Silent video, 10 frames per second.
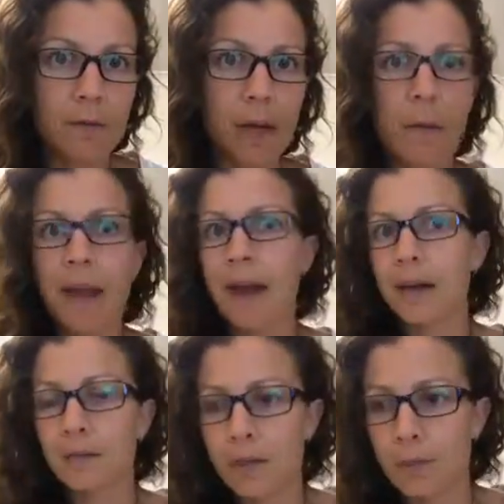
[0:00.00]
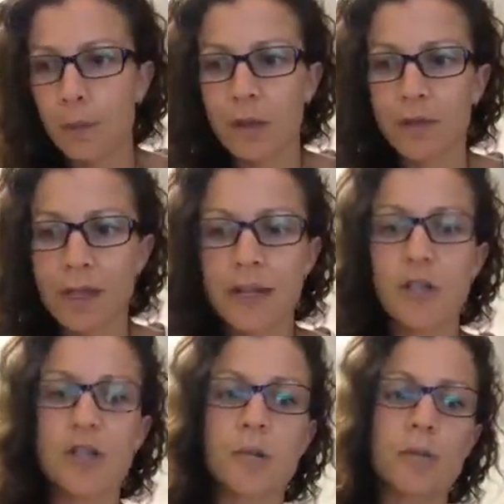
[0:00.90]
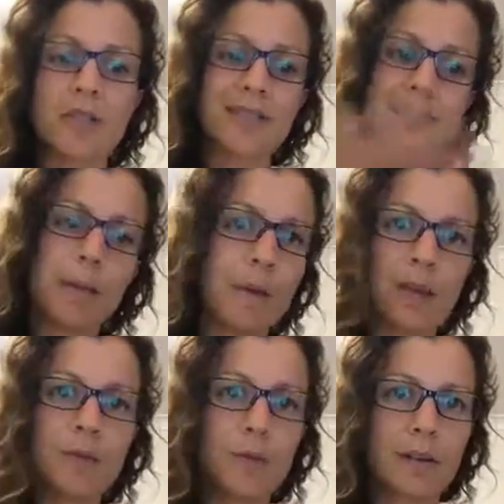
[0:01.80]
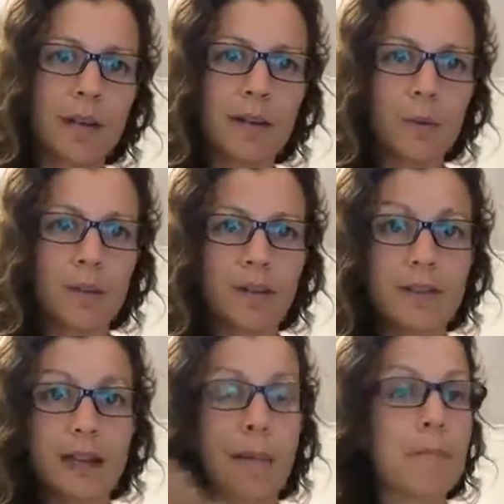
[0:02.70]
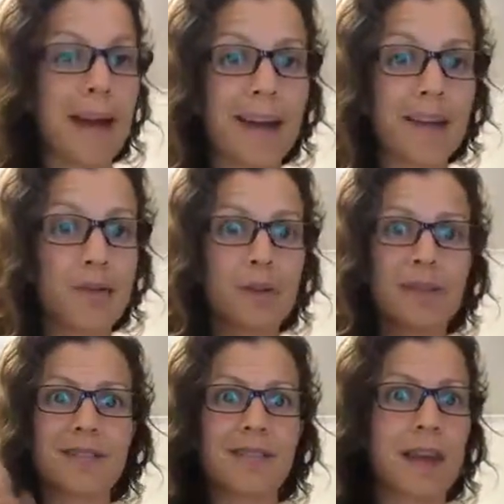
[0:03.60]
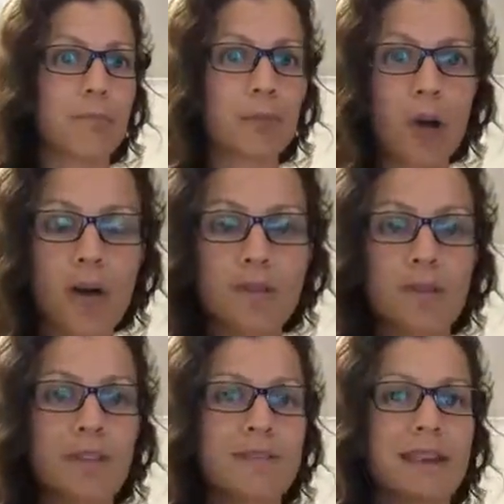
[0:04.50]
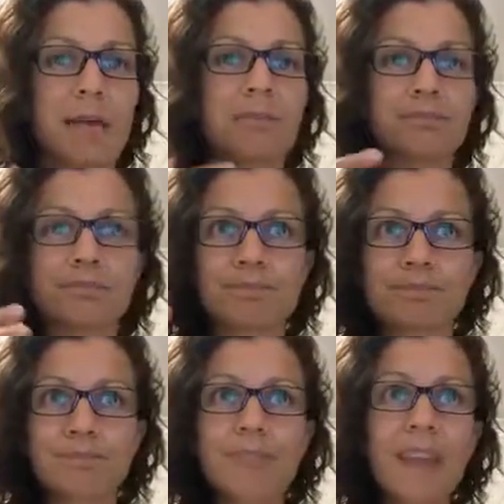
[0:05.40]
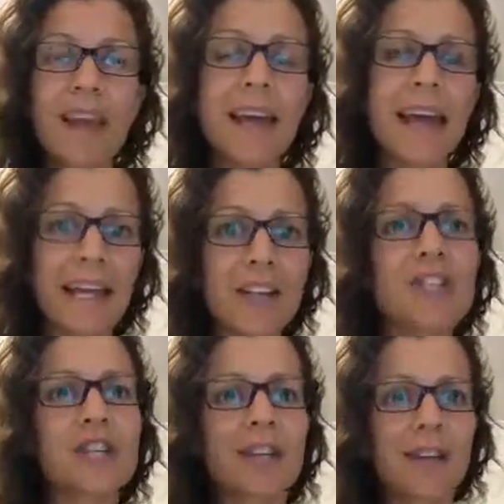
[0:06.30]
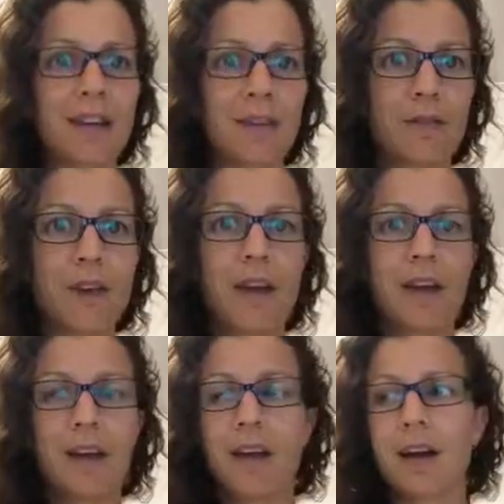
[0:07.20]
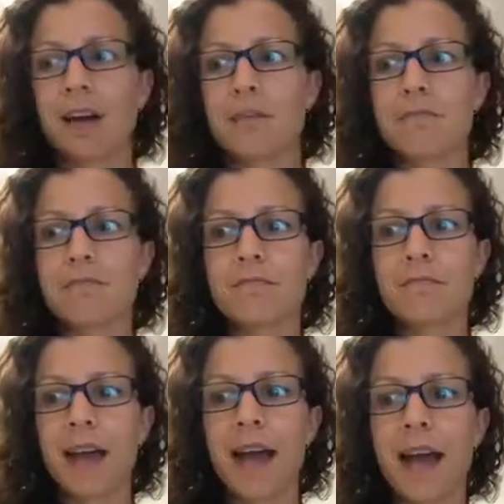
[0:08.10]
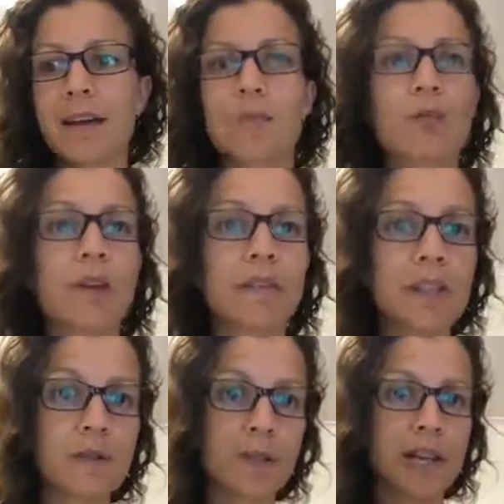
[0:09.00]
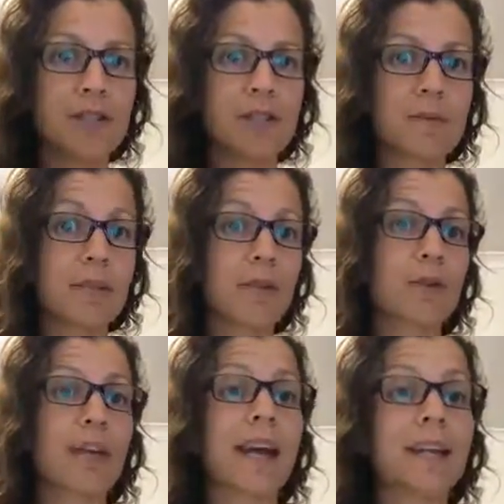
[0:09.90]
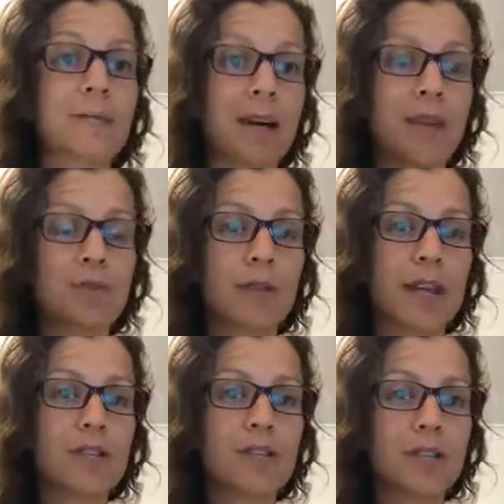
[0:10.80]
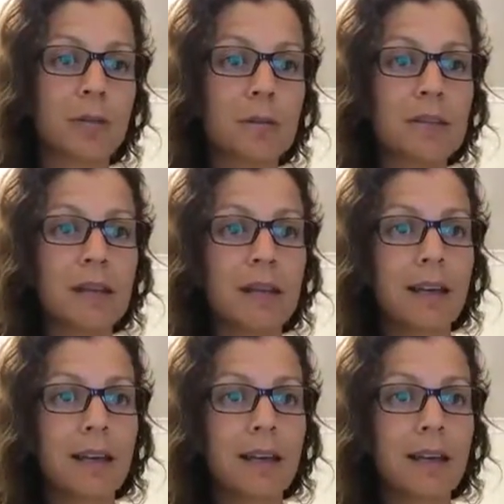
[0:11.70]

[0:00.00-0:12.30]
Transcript: coming out of one relationship and just stepping into another with the same baggage, with the same blocks, with the same energy that you've had in previous relationships that's created past relationships.